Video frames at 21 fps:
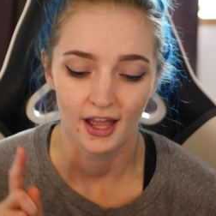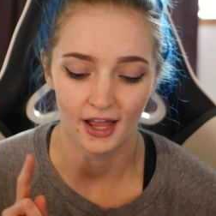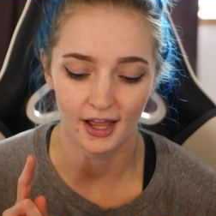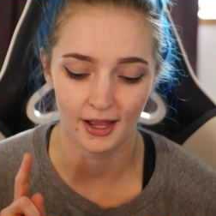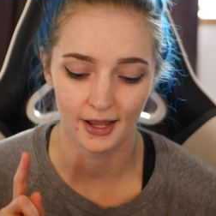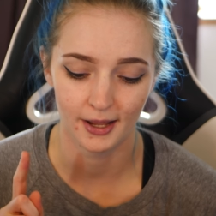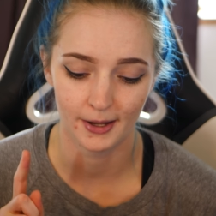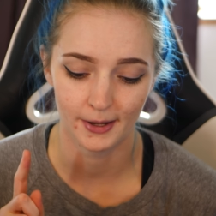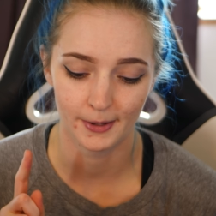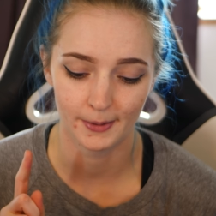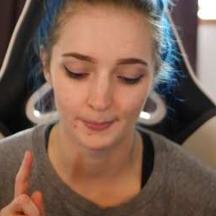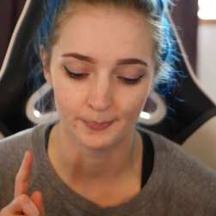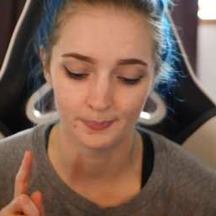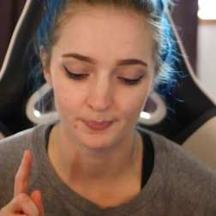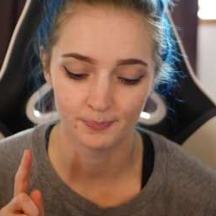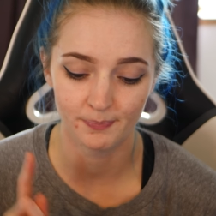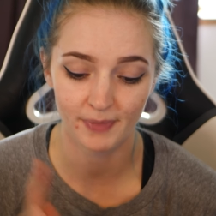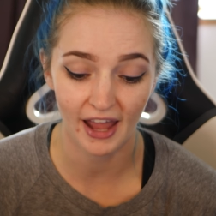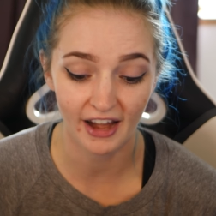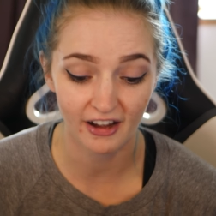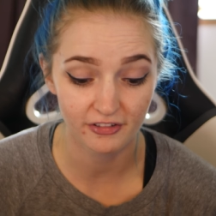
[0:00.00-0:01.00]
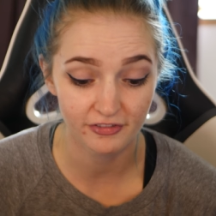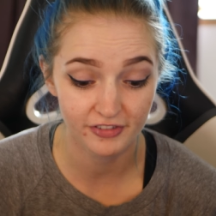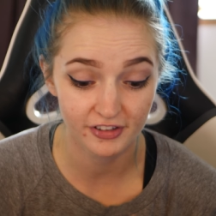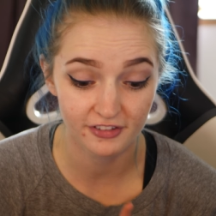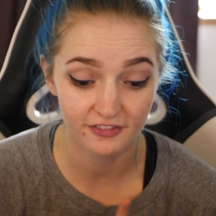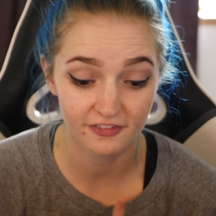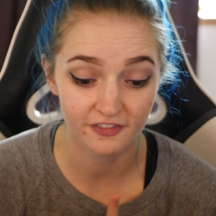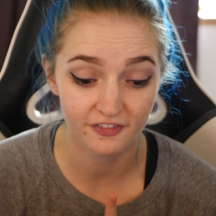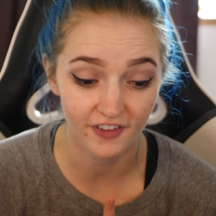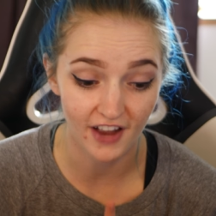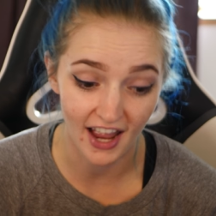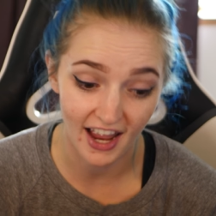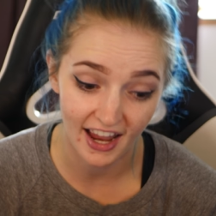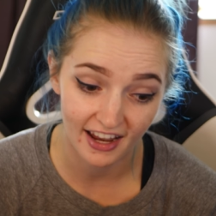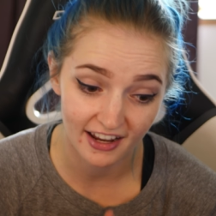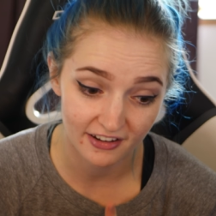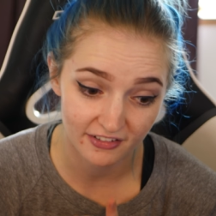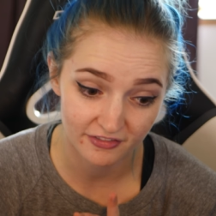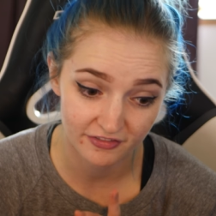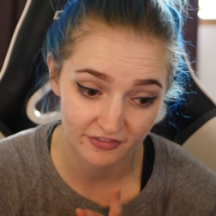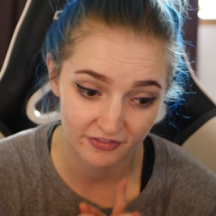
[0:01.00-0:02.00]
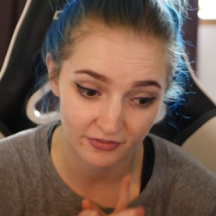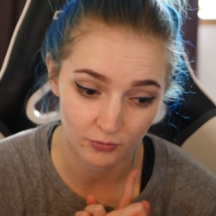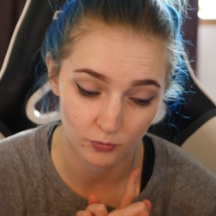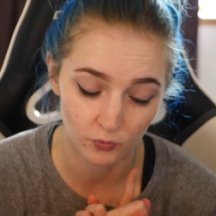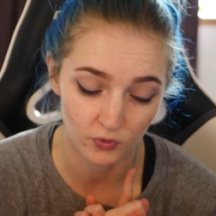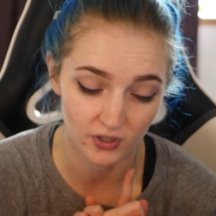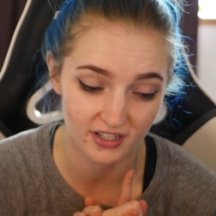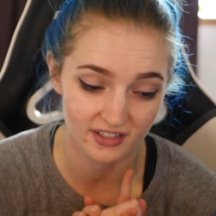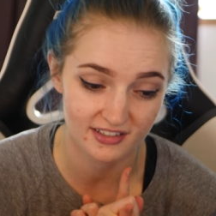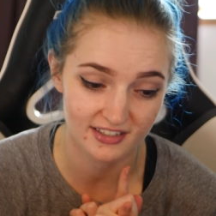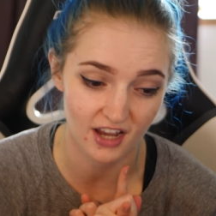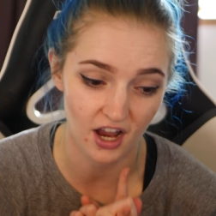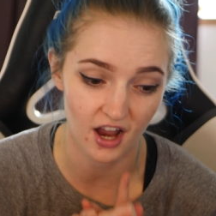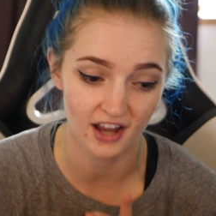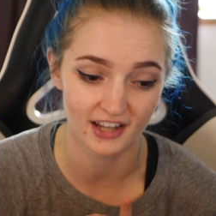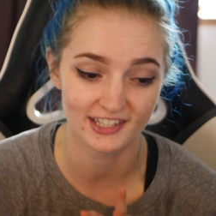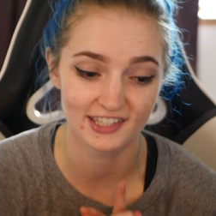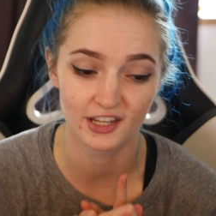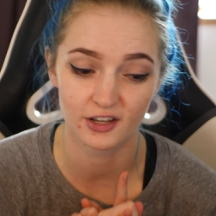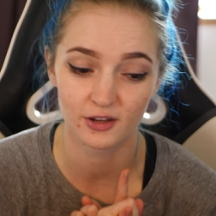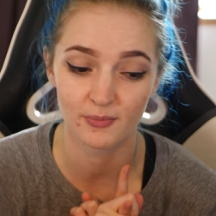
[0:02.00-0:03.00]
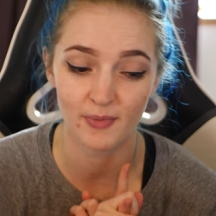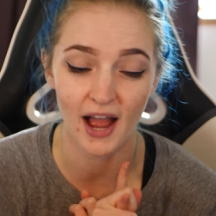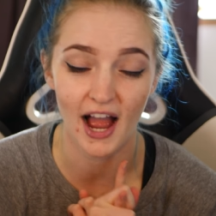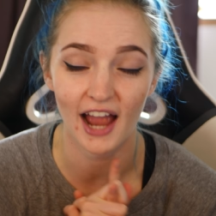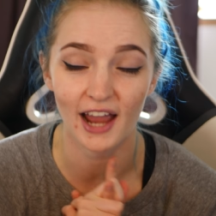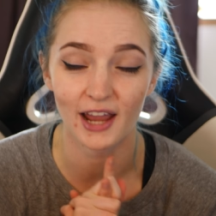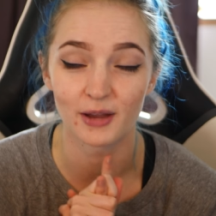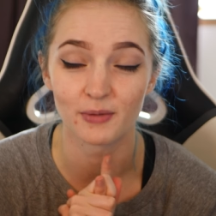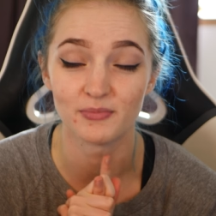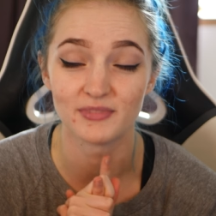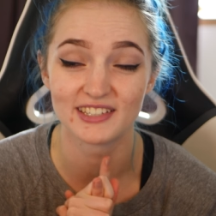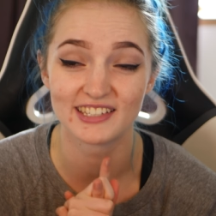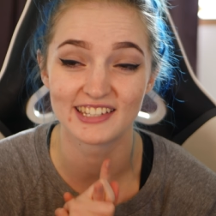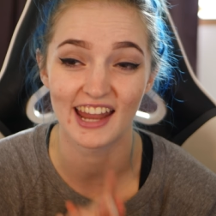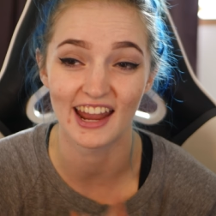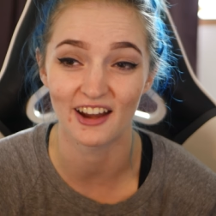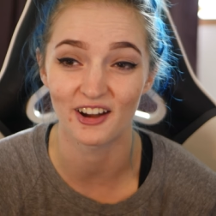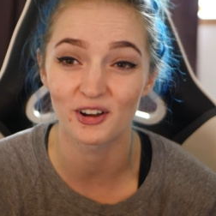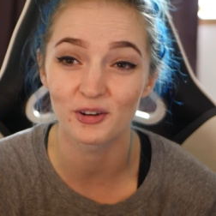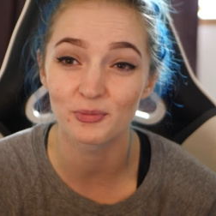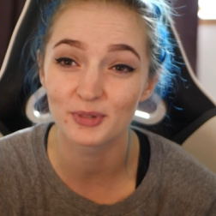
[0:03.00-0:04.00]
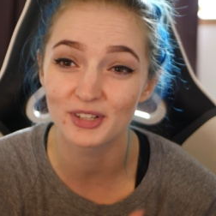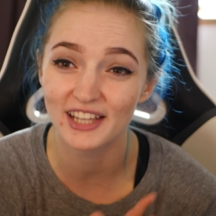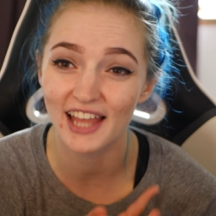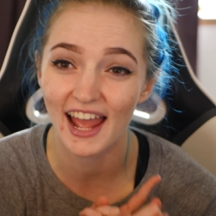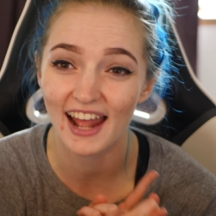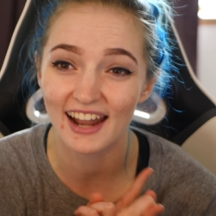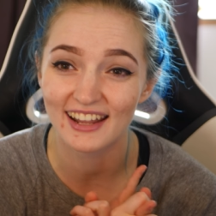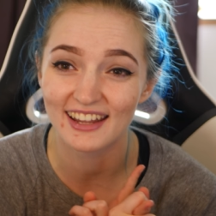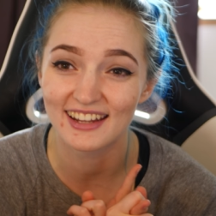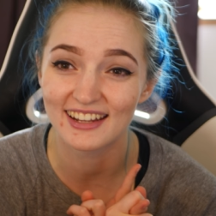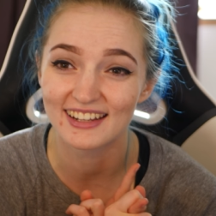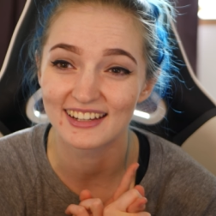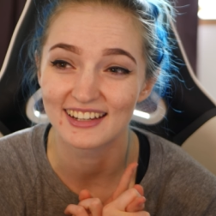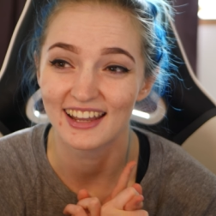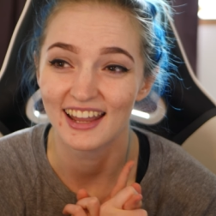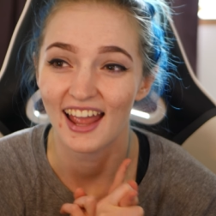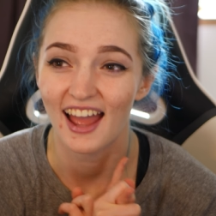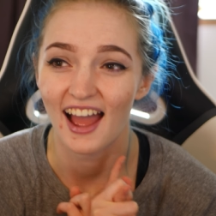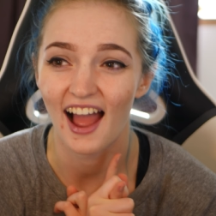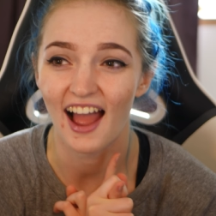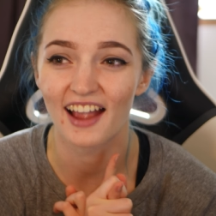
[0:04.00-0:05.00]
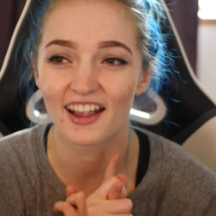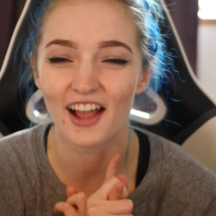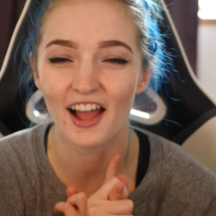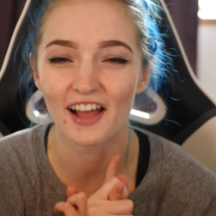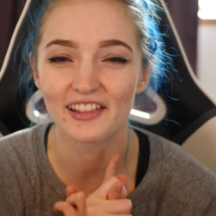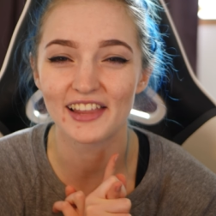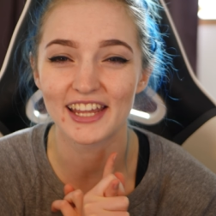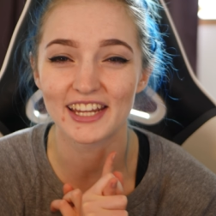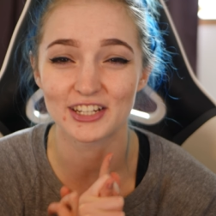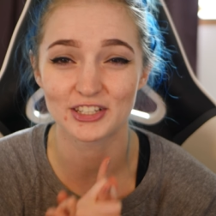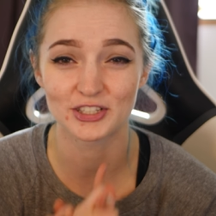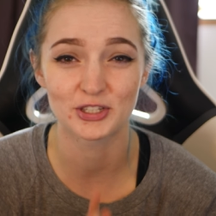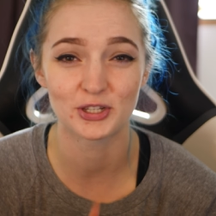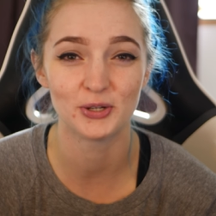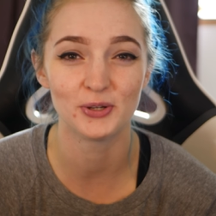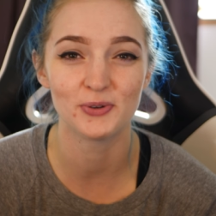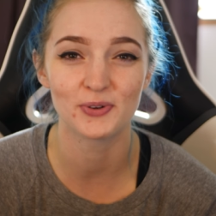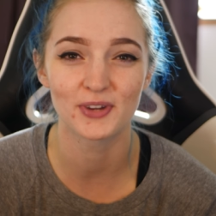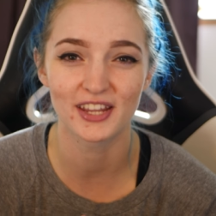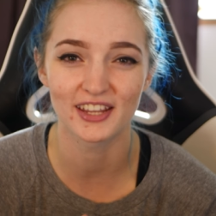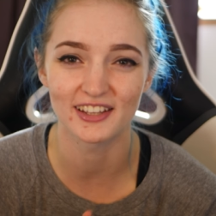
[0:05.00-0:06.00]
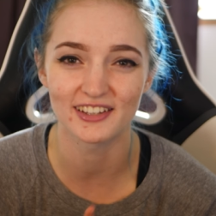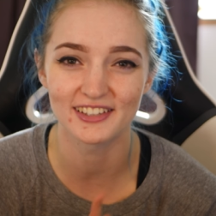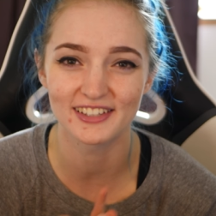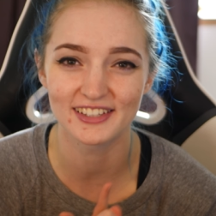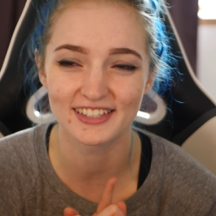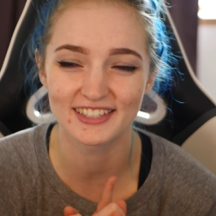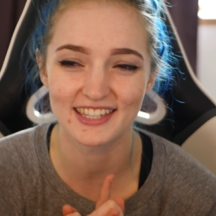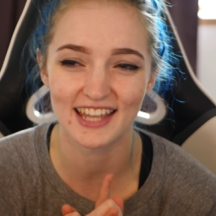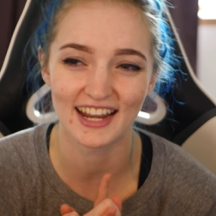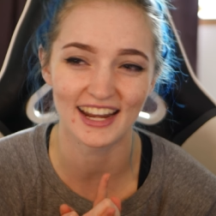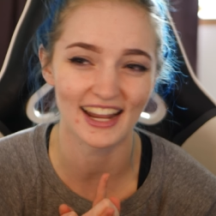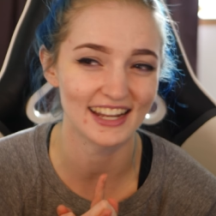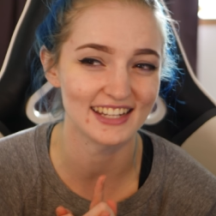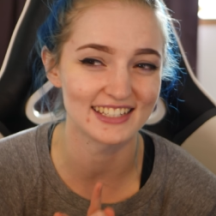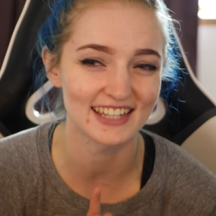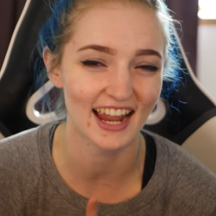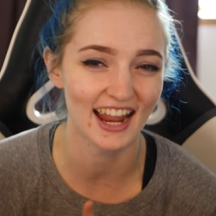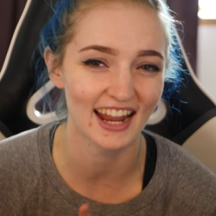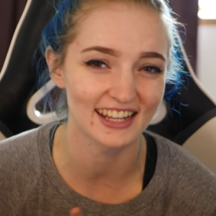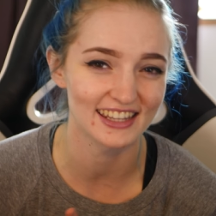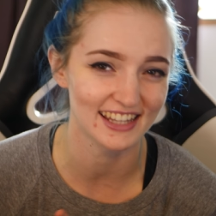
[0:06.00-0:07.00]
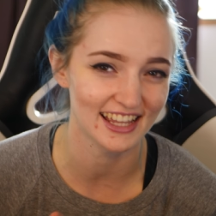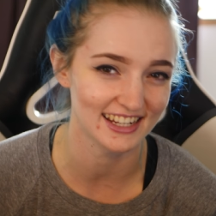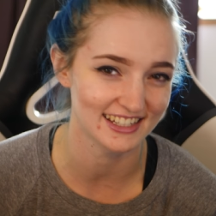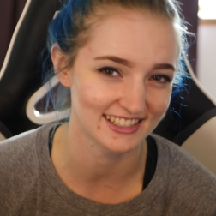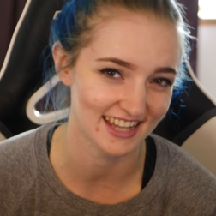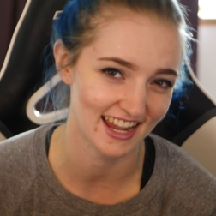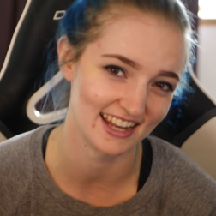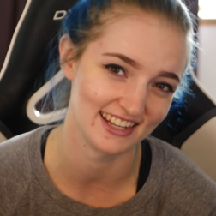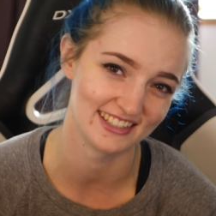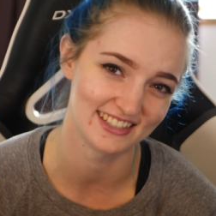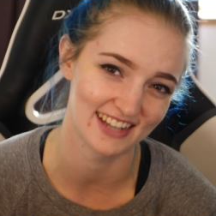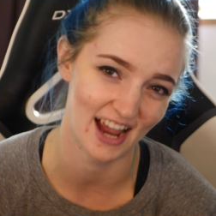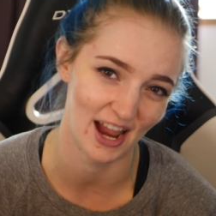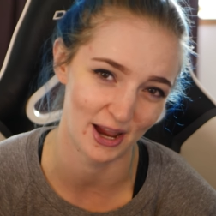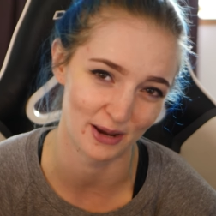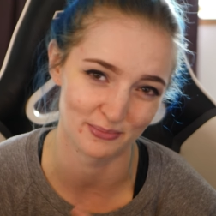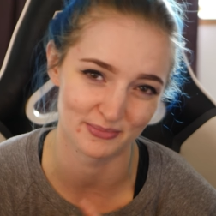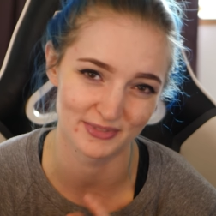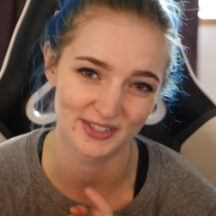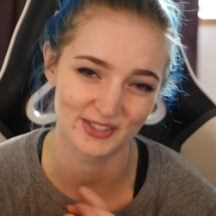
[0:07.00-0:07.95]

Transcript: Um, Battlefield 5 was awesome. I am terrible at it. I got like two kills and I died like 10 times,